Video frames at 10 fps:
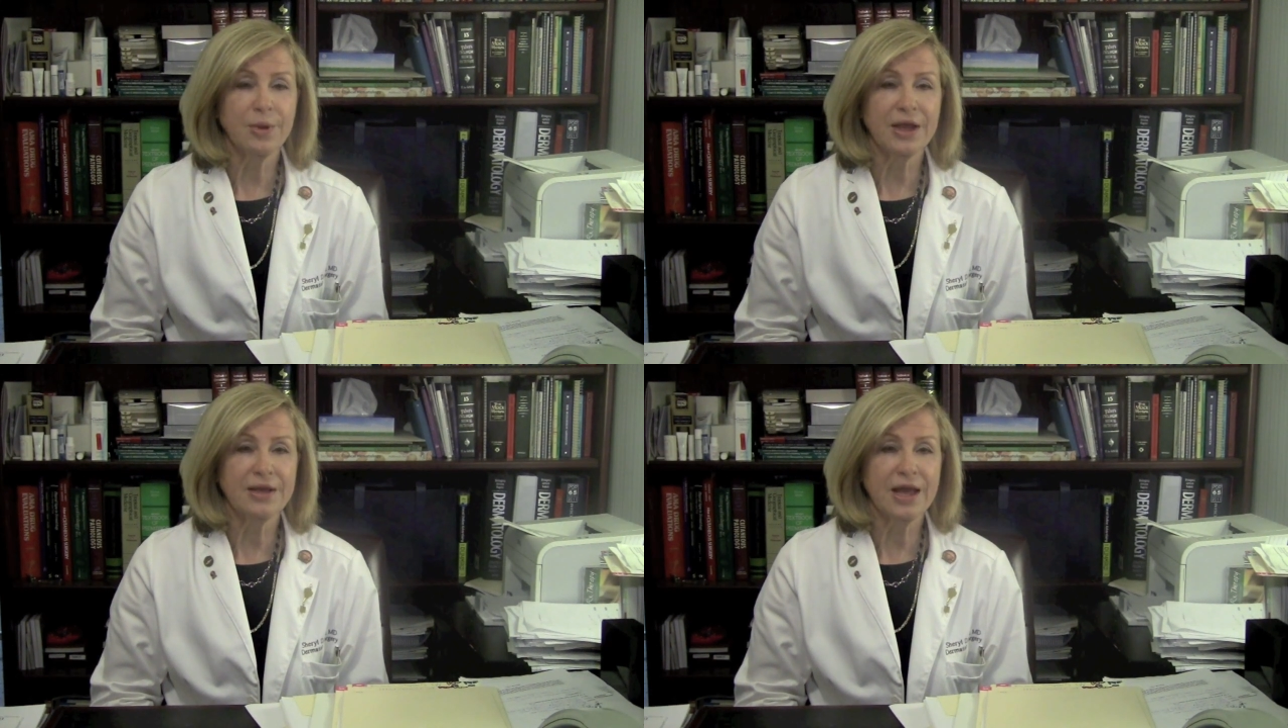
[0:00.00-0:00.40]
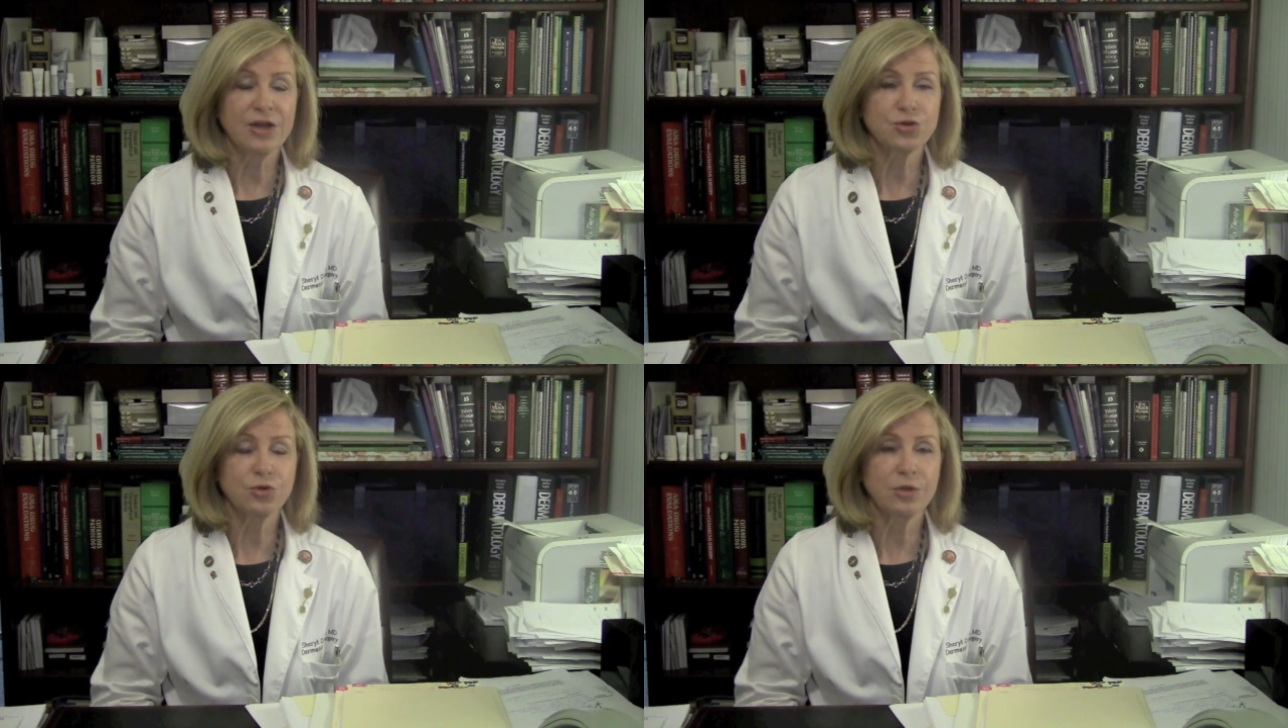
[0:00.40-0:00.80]
by a
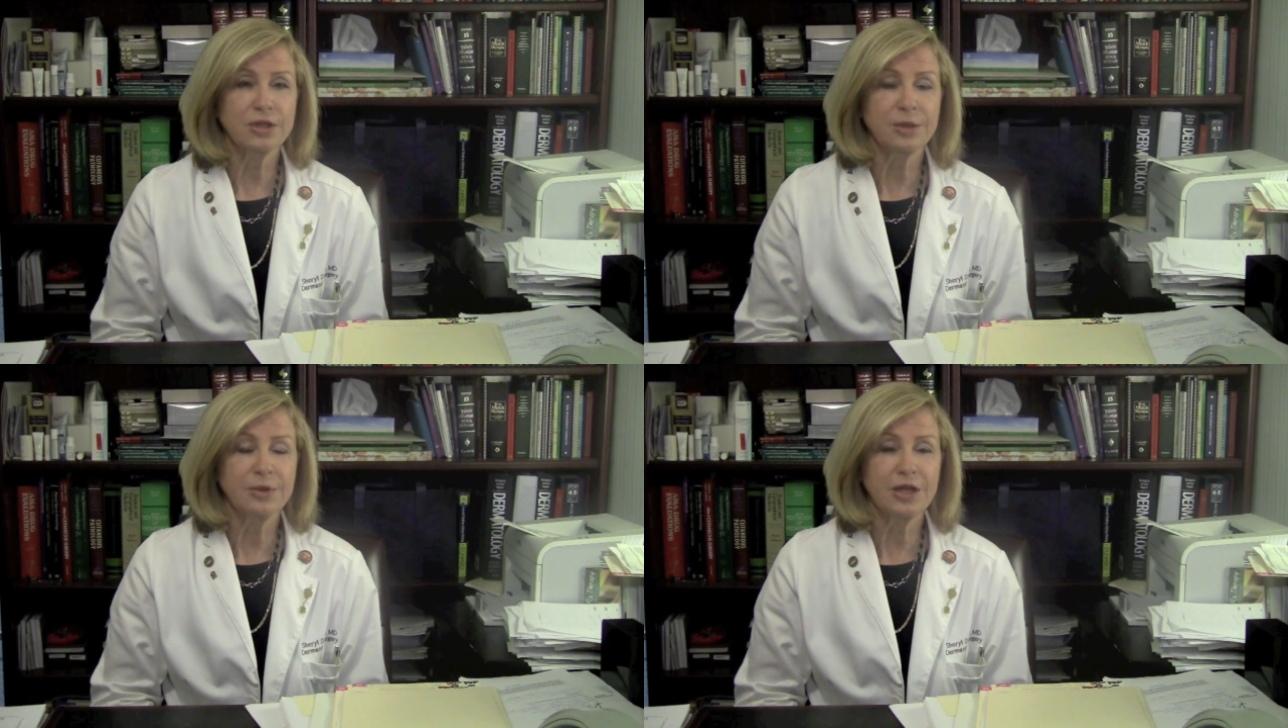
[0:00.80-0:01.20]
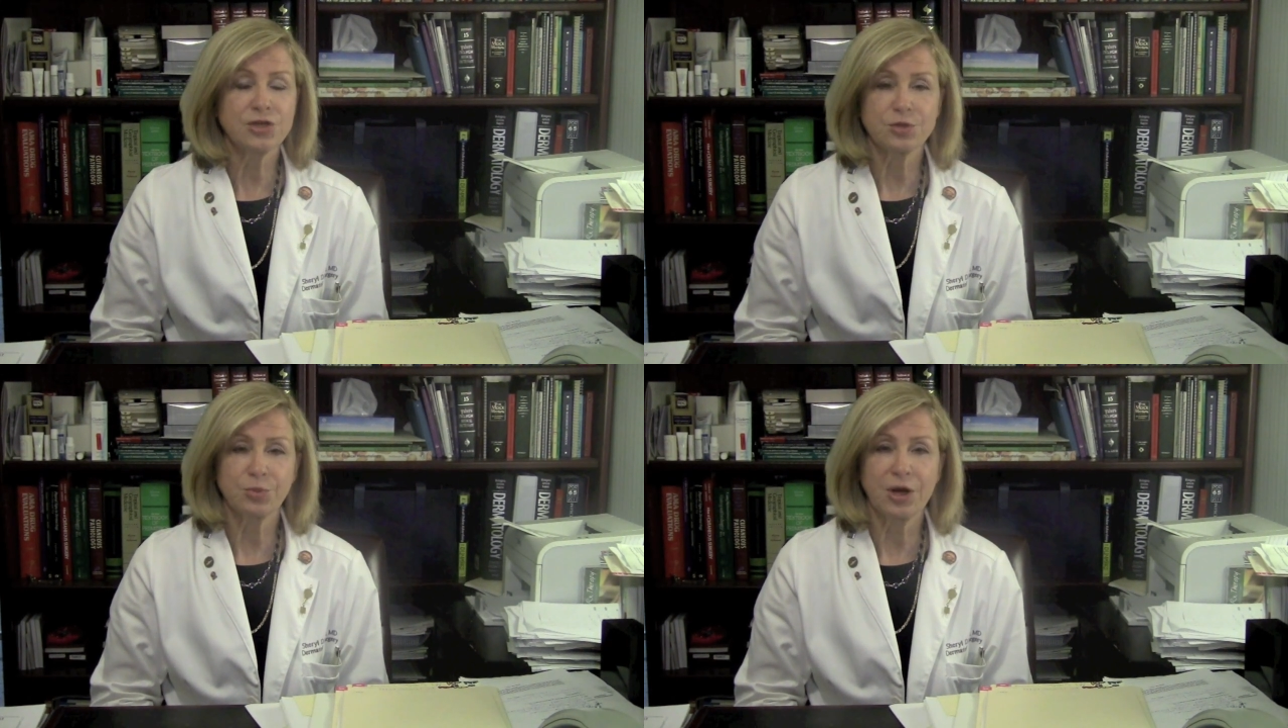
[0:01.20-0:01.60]
natural
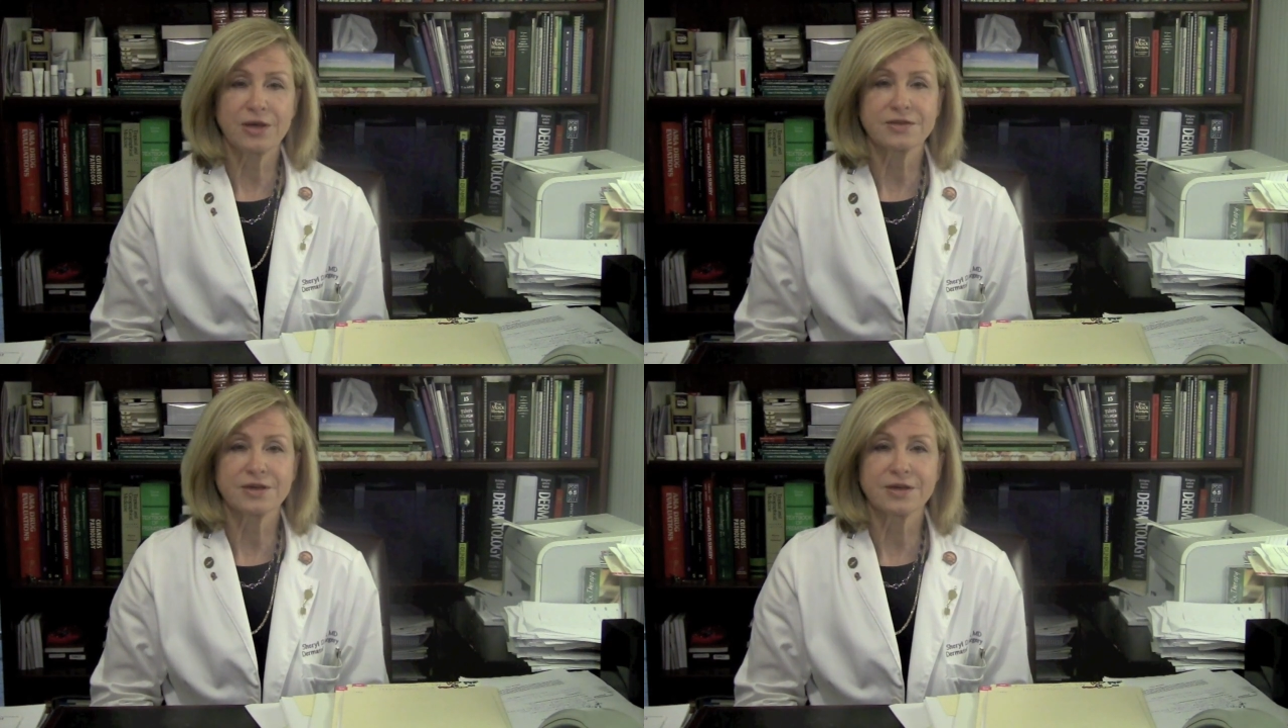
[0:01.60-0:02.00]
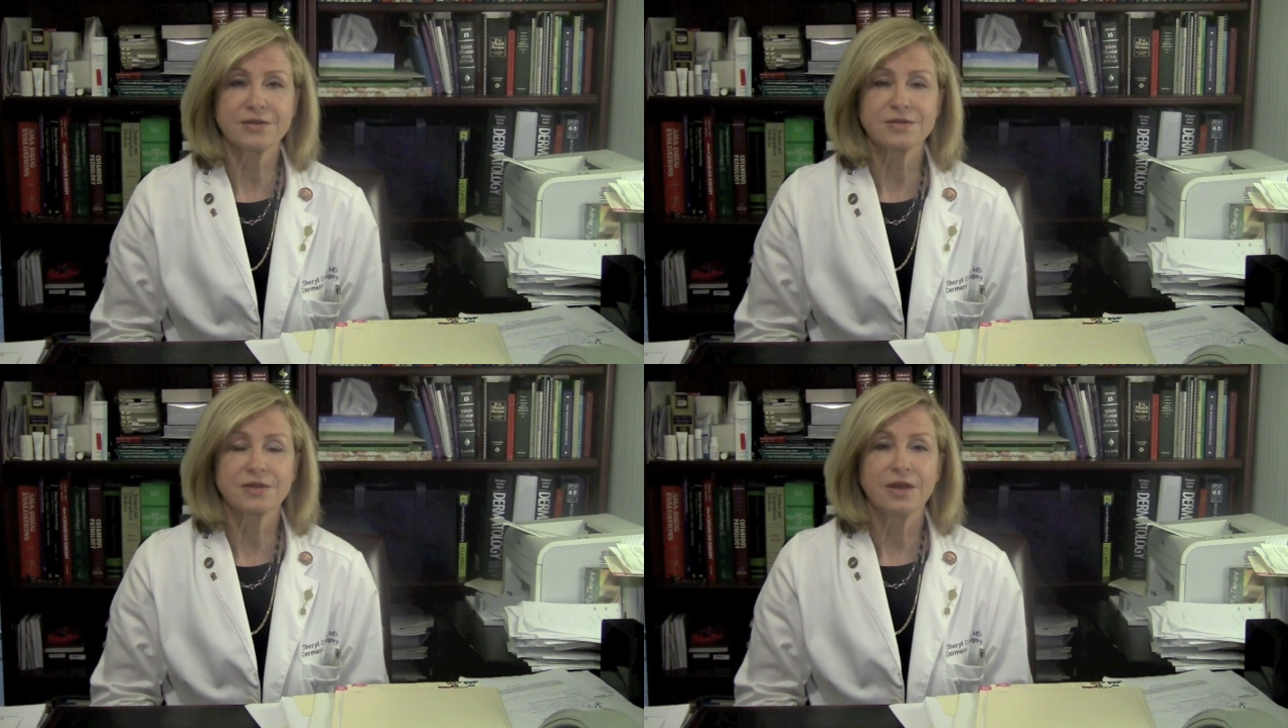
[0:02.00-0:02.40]
elimination
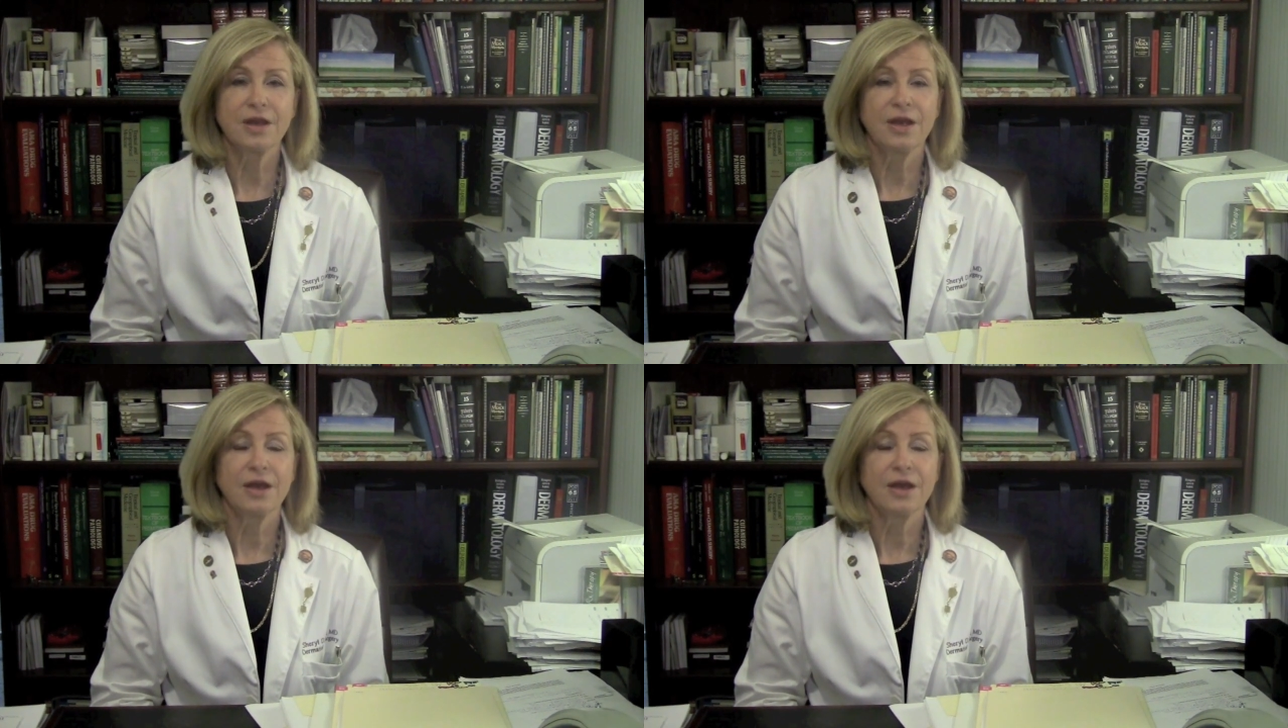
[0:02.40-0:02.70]
process